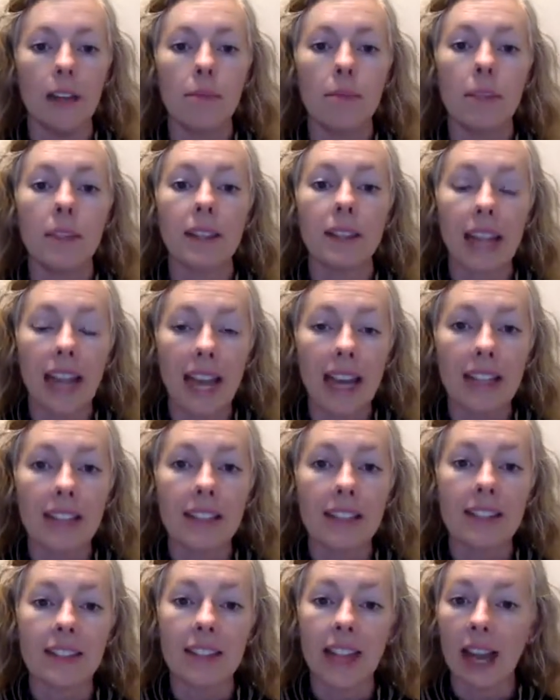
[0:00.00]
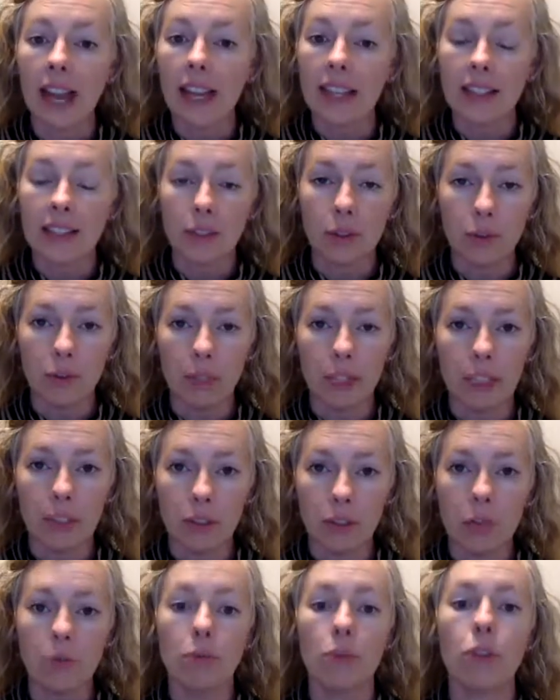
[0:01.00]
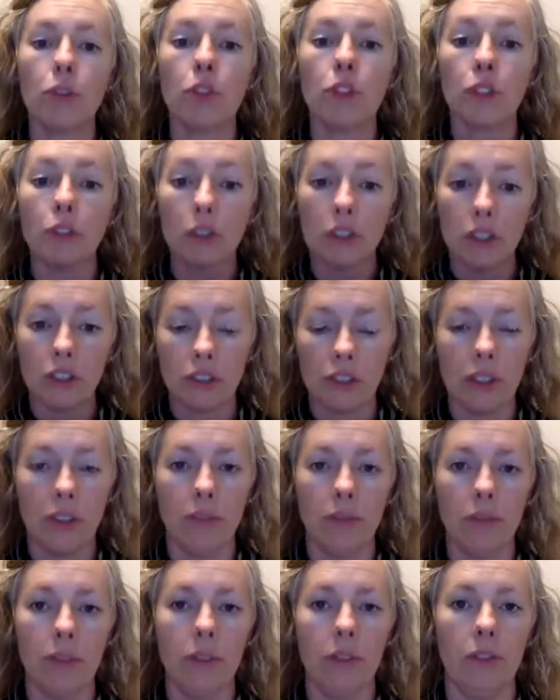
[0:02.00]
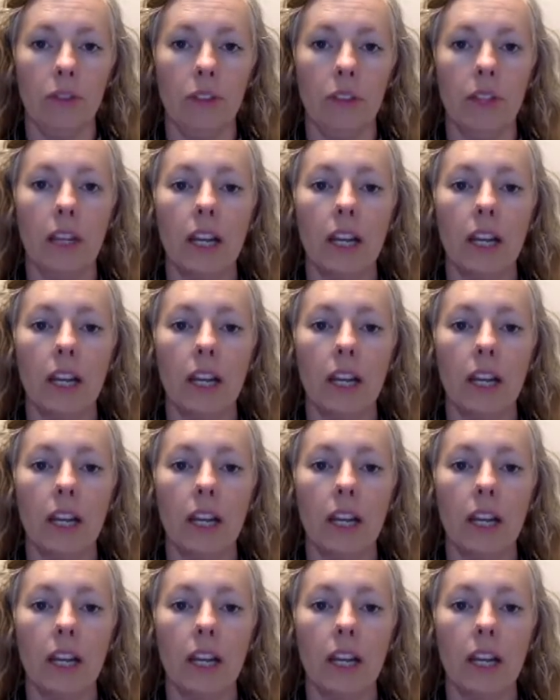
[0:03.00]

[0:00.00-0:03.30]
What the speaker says: But that does not equate to nourishing food.